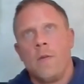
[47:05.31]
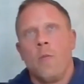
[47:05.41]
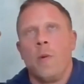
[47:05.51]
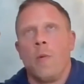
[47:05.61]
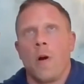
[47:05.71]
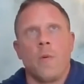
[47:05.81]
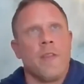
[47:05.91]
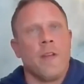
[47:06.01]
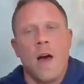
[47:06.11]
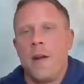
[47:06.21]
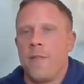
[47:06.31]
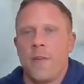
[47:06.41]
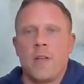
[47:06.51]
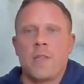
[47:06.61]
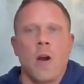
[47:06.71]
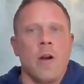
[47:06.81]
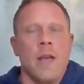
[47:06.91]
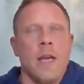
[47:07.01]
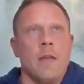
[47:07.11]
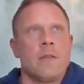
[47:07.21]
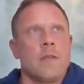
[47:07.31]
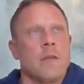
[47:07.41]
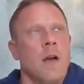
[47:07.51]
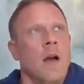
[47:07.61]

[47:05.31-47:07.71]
We work with a lot of different attorneys,